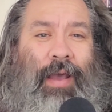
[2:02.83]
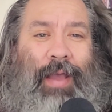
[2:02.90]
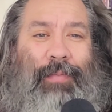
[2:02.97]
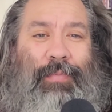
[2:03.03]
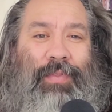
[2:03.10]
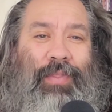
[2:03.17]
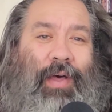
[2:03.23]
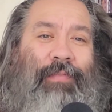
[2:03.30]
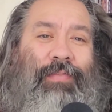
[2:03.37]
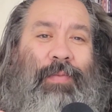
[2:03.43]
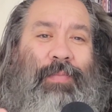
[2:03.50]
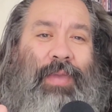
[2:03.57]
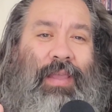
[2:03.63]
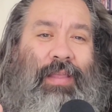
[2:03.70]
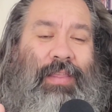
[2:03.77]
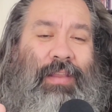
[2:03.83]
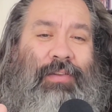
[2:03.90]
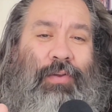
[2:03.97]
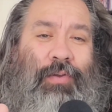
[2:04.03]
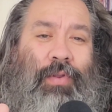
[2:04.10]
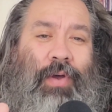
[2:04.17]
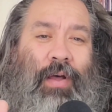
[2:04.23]
I would love to be the
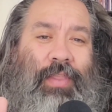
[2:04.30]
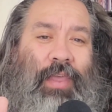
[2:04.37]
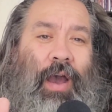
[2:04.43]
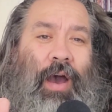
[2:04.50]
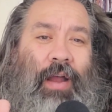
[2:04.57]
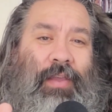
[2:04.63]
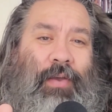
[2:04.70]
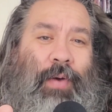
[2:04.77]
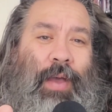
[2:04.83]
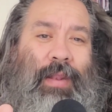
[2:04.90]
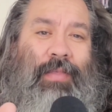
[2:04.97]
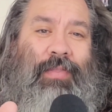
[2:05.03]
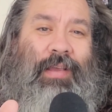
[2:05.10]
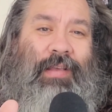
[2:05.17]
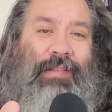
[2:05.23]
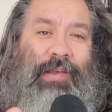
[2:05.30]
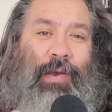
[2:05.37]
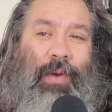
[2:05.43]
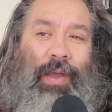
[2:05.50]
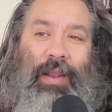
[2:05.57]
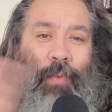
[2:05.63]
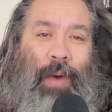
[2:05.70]
dude on the audio end of this
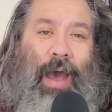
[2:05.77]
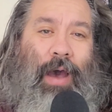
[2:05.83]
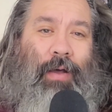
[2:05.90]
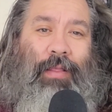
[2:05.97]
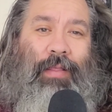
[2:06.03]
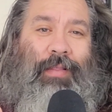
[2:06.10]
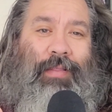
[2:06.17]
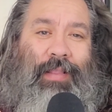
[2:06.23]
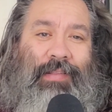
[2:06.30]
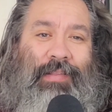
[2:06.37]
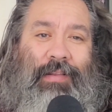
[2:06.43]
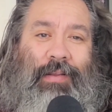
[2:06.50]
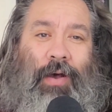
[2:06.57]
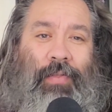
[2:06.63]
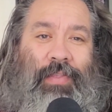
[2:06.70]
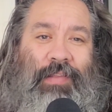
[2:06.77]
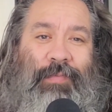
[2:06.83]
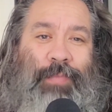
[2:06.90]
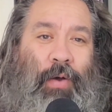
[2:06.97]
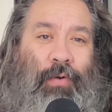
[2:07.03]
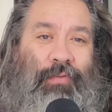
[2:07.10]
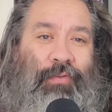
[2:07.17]
going, wow, listen to all these
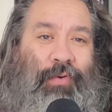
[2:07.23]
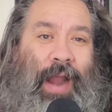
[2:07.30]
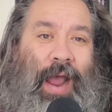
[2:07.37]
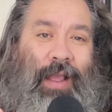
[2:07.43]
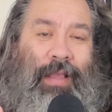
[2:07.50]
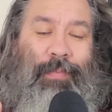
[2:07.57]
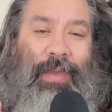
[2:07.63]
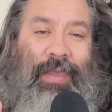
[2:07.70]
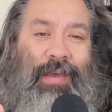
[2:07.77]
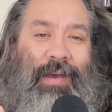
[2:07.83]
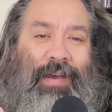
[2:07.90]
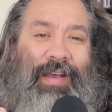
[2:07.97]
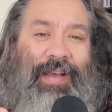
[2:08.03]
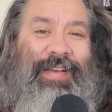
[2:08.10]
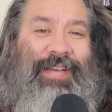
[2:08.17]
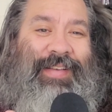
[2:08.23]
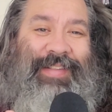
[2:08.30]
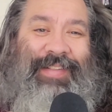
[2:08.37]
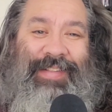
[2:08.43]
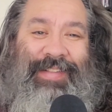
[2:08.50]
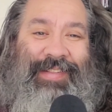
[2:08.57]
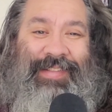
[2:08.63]
bones crack,
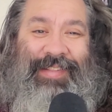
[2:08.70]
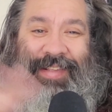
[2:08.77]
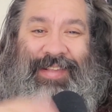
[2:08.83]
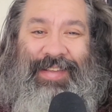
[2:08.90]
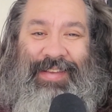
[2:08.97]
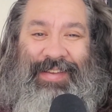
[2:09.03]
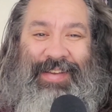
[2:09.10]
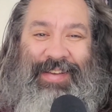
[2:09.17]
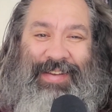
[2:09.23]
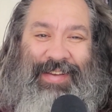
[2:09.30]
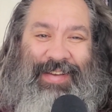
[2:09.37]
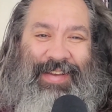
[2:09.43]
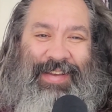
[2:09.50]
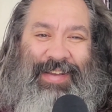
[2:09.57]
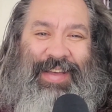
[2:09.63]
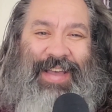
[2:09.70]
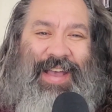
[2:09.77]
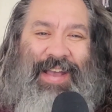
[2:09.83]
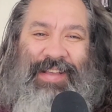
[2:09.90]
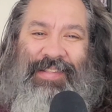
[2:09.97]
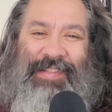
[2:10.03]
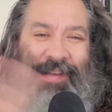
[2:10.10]
because
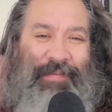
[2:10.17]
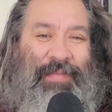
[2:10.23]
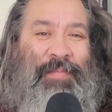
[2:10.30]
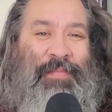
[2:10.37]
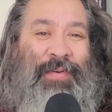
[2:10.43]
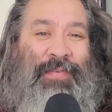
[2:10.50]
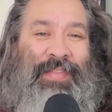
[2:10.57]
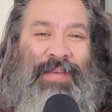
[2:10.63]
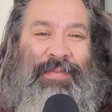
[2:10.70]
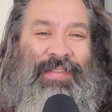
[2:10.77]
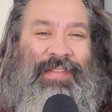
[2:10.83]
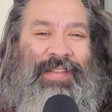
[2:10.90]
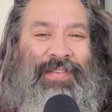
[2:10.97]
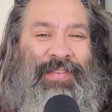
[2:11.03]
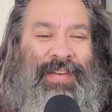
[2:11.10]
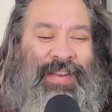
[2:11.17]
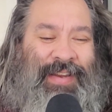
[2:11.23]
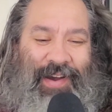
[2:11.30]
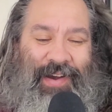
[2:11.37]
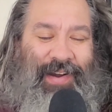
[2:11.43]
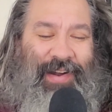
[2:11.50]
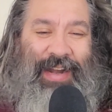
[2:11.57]
some of the moves he was doing
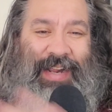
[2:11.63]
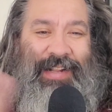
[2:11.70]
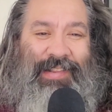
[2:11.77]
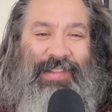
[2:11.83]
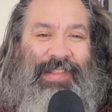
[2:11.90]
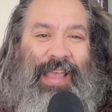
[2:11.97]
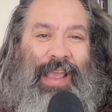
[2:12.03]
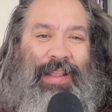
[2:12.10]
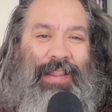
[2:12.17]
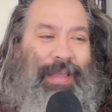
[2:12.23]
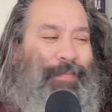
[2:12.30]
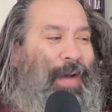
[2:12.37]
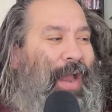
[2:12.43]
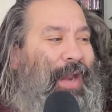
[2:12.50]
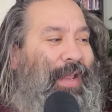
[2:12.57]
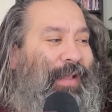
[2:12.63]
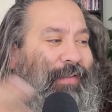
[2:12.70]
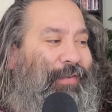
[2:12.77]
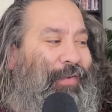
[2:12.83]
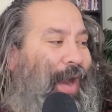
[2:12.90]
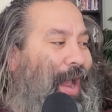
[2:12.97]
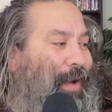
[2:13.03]
are insane. Like, my knees
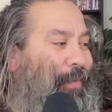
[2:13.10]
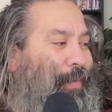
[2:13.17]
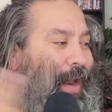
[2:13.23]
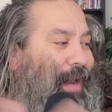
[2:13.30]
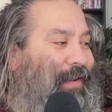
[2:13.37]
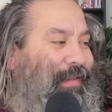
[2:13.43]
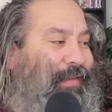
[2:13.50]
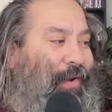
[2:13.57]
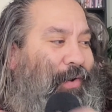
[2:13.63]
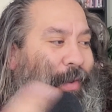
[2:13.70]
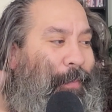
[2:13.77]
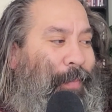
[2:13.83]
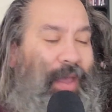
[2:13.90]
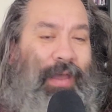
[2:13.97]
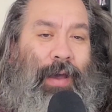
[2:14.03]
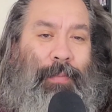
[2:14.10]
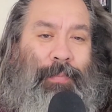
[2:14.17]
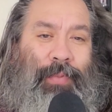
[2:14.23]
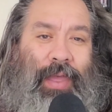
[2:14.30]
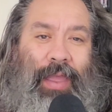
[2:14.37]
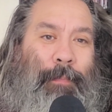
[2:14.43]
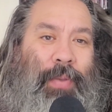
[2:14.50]
crack when I just go to pick up
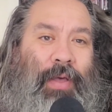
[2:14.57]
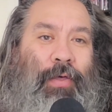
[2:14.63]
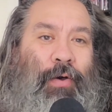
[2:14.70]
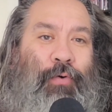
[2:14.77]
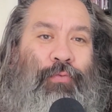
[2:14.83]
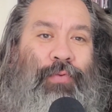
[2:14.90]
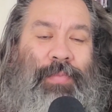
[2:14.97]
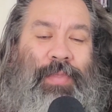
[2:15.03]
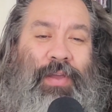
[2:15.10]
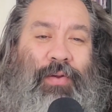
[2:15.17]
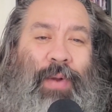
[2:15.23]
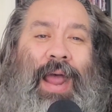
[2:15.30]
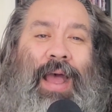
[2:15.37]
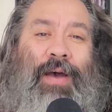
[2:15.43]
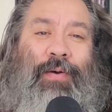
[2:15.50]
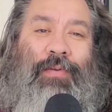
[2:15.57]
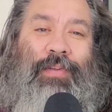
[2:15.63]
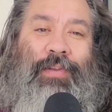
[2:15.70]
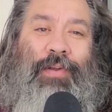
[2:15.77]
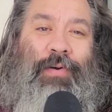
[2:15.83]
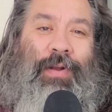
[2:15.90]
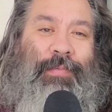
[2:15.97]
like pillow from the ground, you
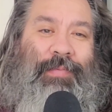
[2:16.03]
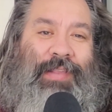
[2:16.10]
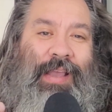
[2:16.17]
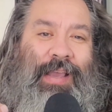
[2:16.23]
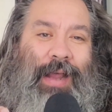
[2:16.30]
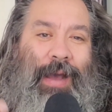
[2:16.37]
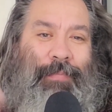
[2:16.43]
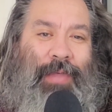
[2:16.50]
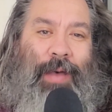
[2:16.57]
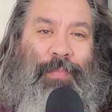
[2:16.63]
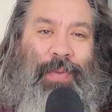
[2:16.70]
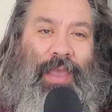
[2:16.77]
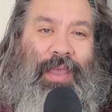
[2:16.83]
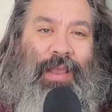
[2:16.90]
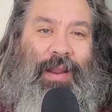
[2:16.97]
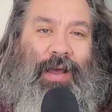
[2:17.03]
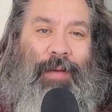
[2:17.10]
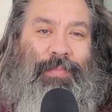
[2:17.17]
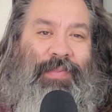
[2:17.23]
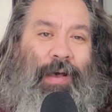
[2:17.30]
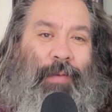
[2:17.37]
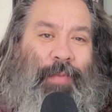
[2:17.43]
know what I'm saying? I'm not picking up
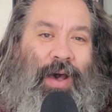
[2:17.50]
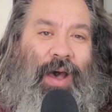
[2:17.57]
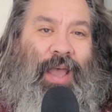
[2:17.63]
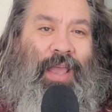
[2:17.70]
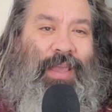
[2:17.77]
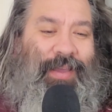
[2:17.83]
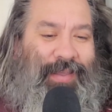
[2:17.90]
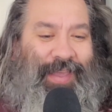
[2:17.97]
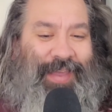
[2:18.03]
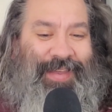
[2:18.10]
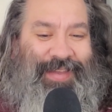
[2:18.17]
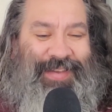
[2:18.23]
Salma Hayek.